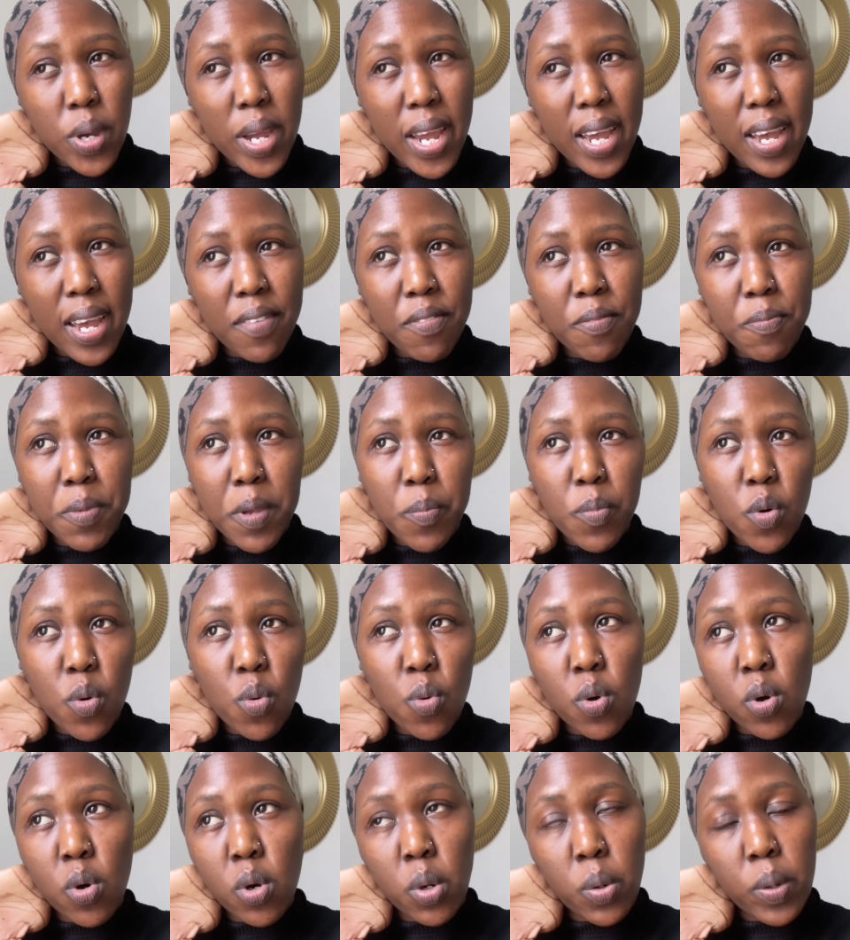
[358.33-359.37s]
I have people
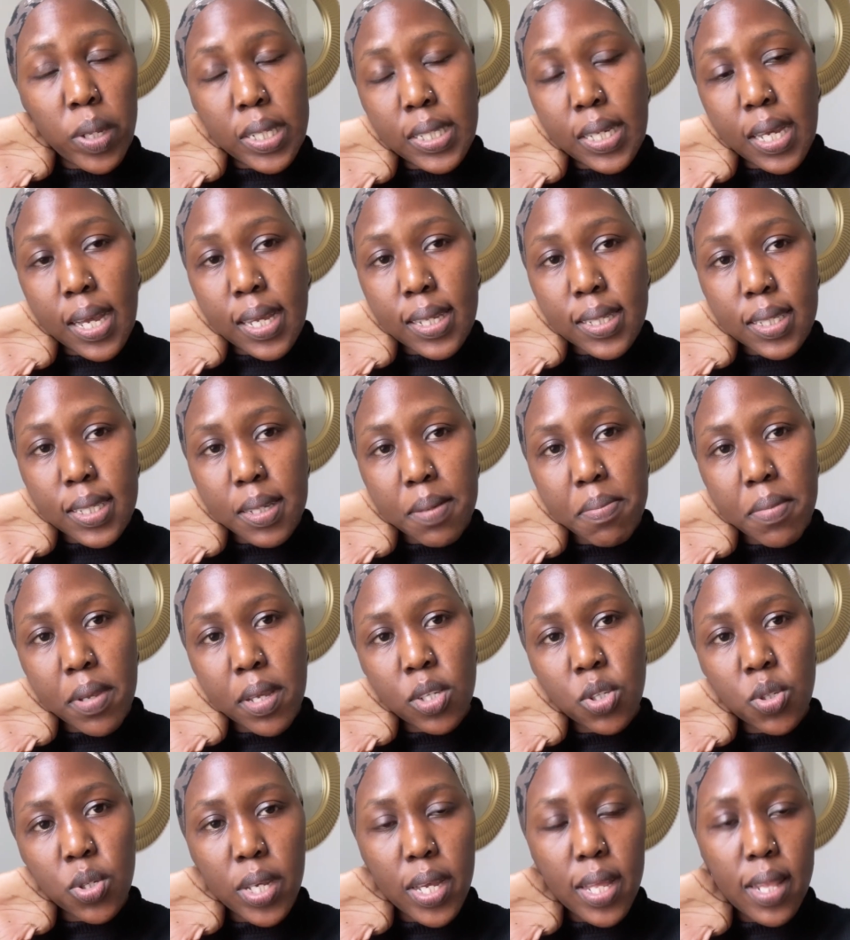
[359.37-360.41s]
who always ask me to